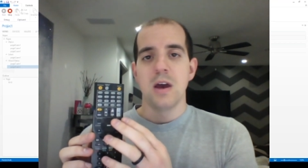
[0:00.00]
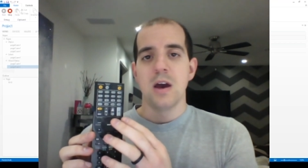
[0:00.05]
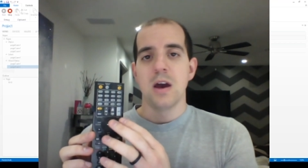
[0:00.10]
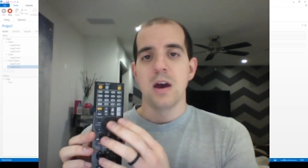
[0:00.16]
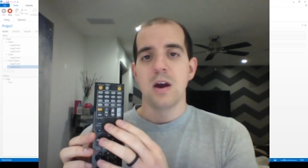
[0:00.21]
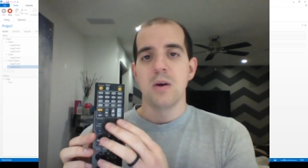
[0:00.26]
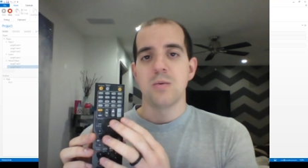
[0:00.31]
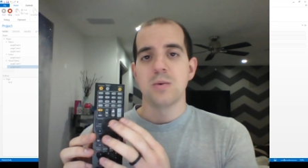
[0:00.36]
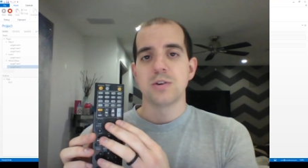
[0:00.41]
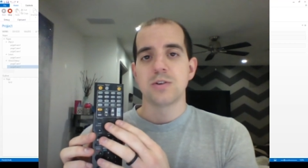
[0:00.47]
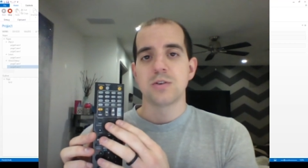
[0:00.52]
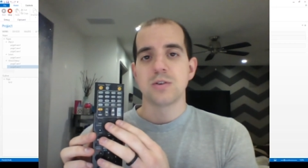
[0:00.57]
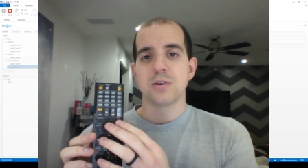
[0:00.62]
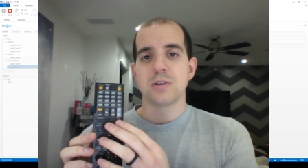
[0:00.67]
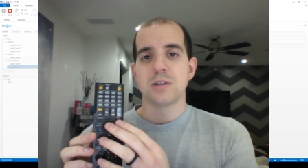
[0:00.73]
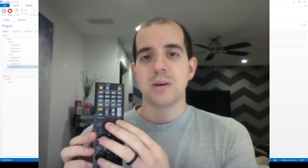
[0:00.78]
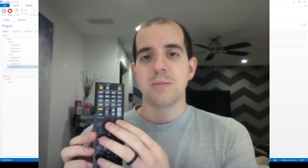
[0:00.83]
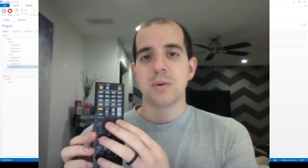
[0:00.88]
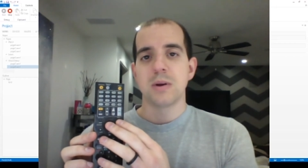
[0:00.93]
uh, which are
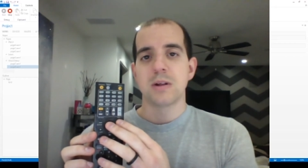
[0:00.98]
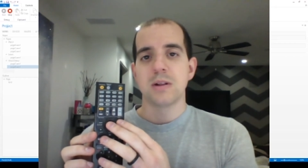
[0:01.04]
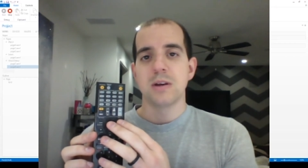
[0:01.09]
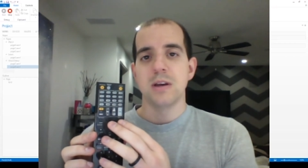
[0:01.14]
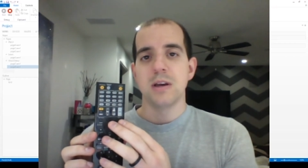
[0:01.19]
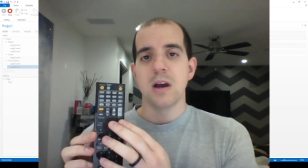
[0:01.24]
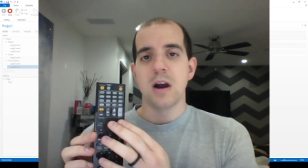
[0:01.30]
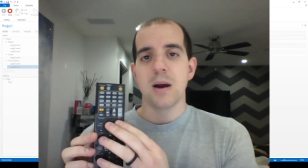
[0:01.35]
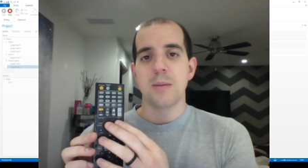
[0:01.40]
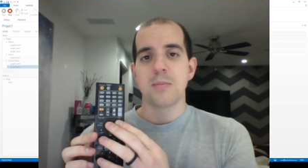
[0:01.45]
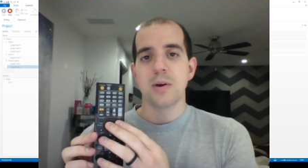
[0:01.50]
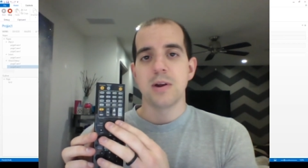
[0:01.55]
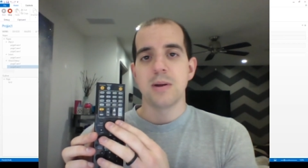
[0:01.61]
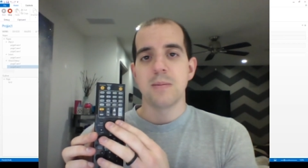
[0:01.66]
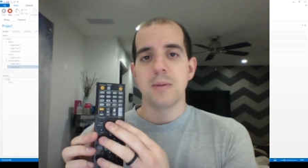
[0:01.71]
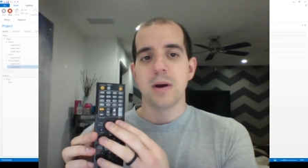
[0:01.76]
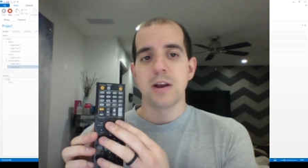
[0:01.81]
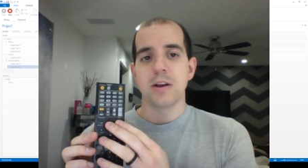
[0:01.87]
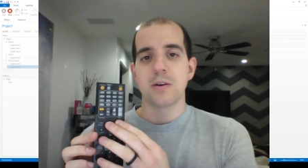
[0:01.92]
typically
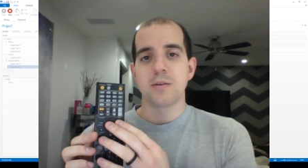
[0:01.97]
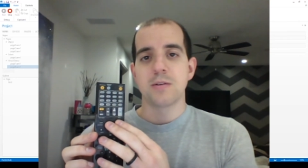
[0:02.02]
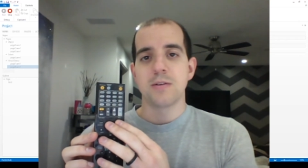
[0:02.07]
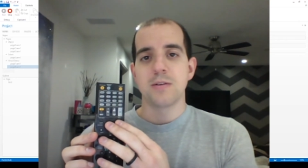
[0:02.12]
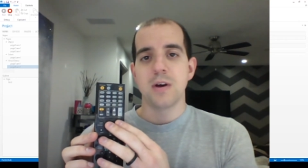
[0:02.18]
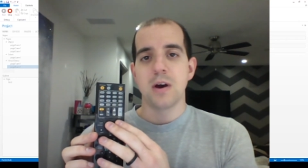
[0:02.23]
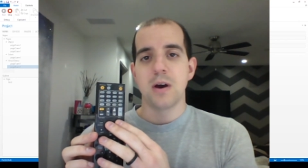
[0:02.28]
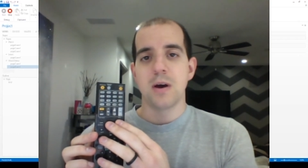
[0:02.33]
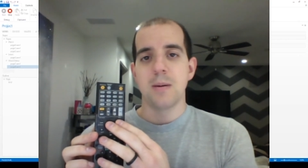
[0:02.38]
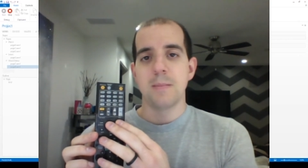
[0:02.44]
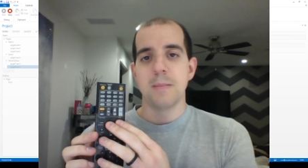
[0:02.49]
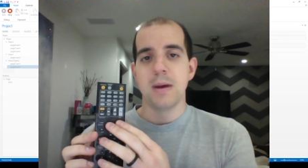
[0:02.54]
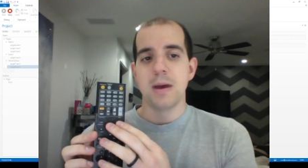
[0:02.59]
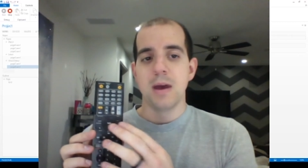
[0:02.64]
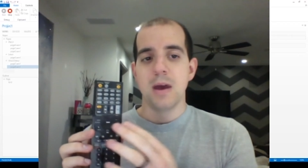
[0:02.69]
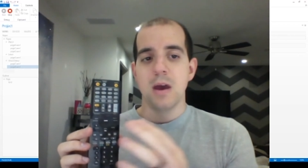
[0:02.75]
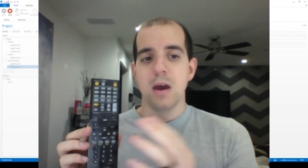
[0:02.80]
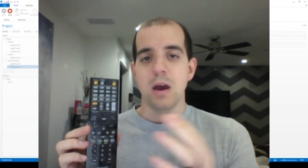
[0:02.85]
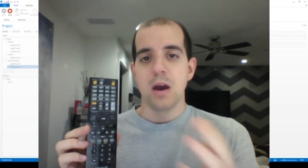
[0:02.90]
operated by your thumb.
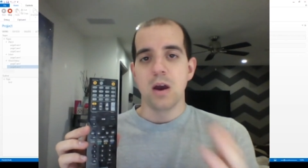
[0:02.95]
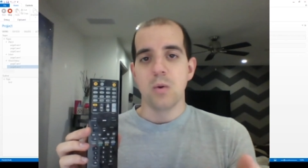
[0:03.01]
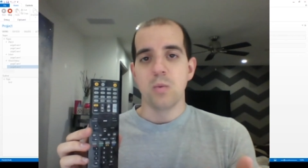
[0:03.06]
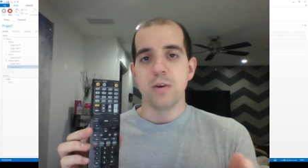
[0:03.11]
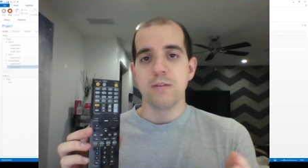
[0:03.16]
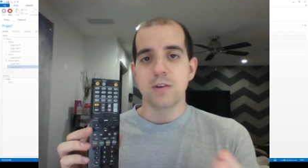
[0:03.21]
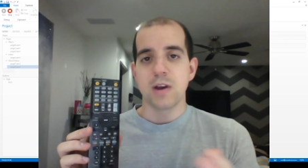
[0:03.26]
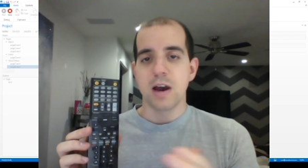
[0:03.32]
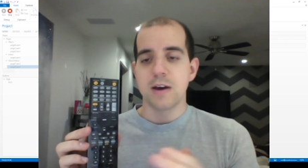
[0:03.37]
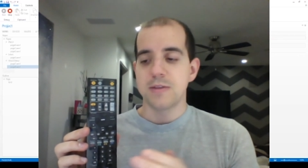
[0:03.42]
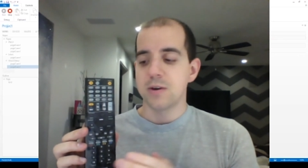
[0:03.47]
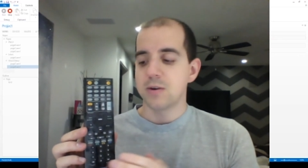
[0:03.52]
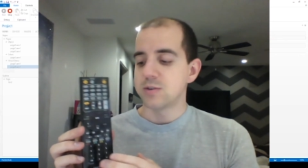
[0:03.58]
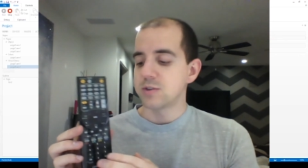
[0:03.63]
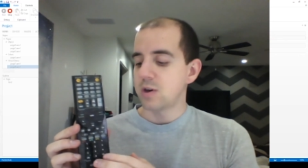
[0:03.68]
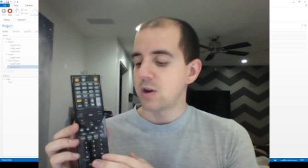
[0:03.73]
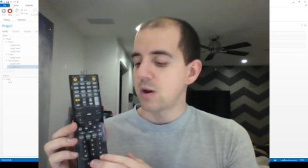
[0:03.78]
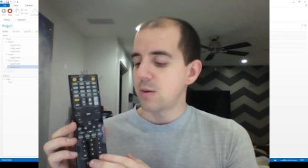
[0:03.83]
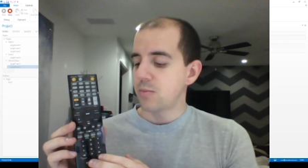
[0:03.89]
Uh, we've got
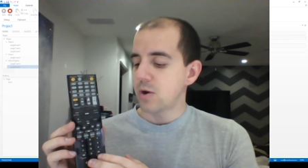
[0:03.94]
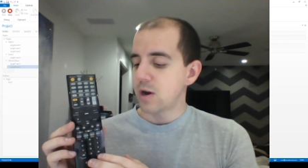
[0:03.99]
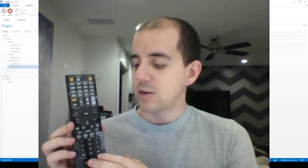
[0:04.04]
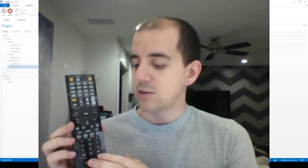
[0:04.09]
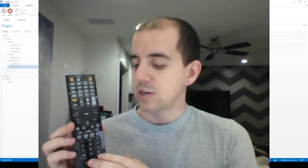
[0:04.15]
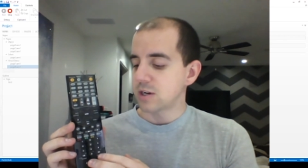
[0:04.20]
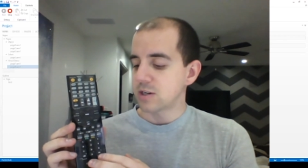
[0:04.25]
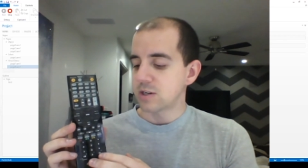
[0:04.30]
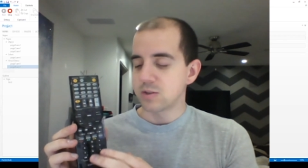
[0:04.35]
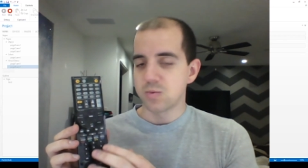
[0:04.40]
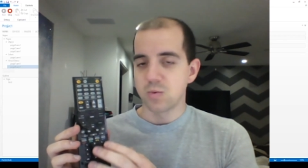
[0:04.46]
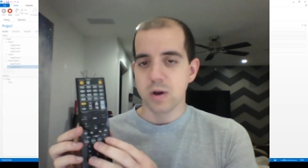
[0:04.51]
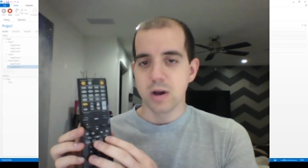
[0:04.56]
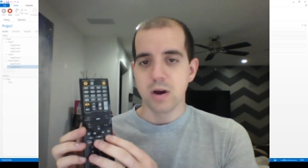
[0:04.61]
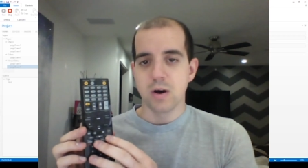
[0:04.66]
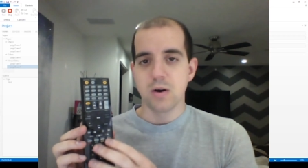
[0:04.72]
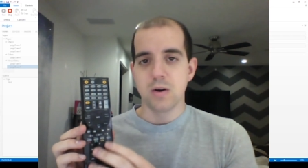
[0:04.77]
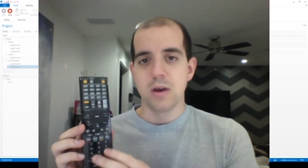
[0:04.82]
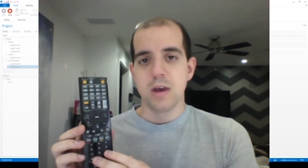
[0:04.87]
those on our project as
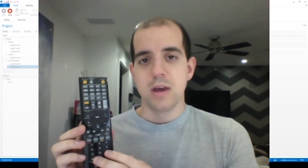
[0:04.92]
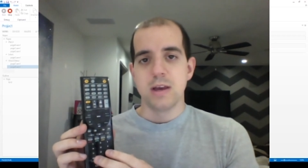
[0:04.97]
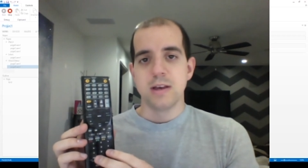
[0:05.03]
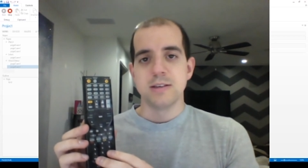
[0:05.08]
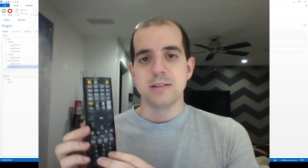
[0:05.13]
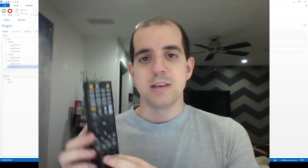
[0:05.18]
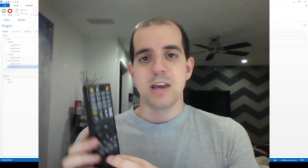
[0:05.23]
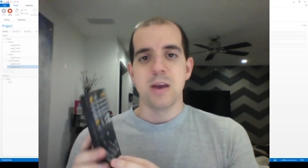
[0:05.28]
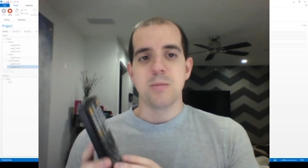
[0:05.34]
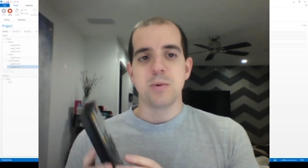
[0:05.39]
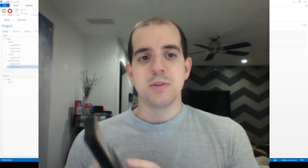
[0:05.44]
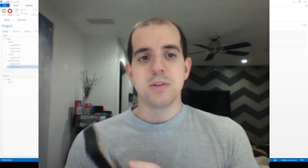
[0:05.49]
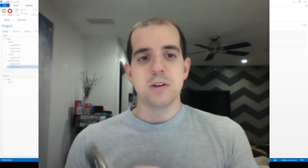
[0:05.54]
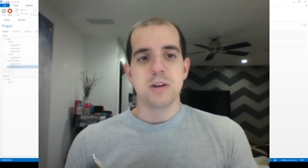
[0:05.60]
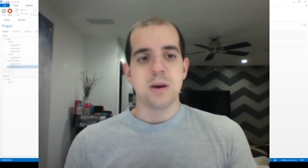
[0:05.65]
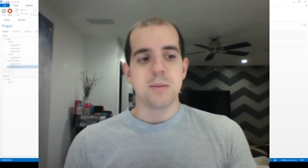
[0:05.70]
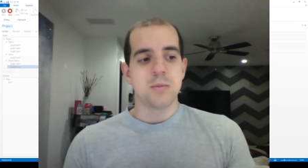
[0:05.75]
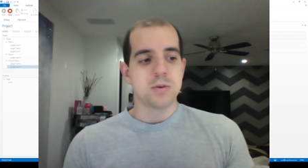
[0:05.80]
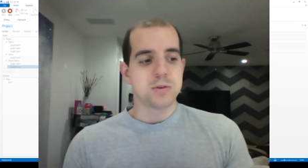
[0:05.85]
well. Same with the
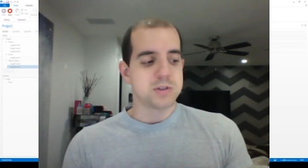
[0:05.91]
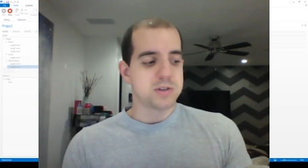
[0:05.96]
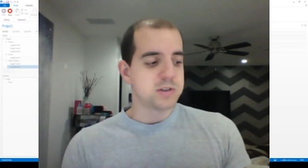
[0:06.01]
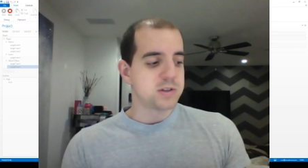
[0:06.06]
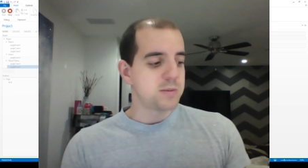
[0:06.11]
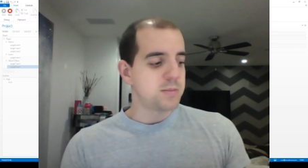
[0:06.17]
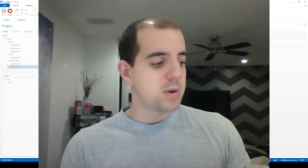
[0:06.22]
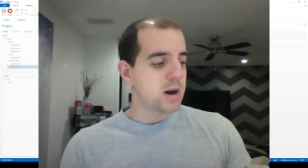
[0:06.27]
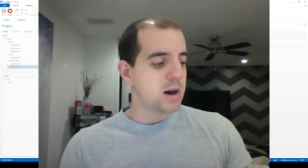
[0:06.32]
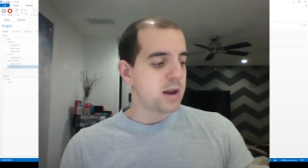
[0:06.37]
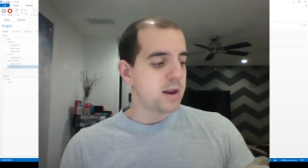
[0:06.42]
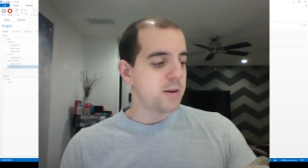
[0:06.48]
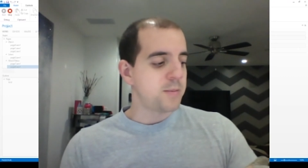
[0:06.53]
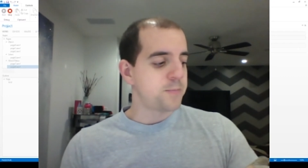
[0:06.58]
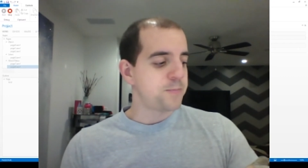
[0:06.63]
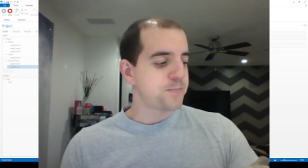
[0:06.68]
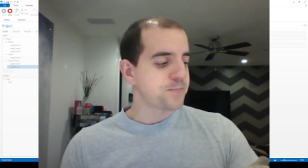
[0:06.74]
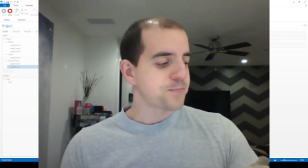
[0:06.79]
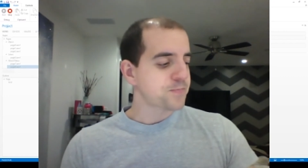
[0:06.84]
numbers as the
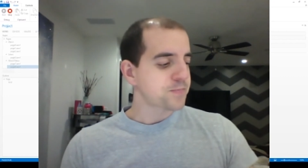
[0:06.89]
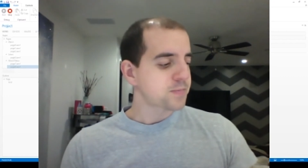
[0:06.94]
bottom.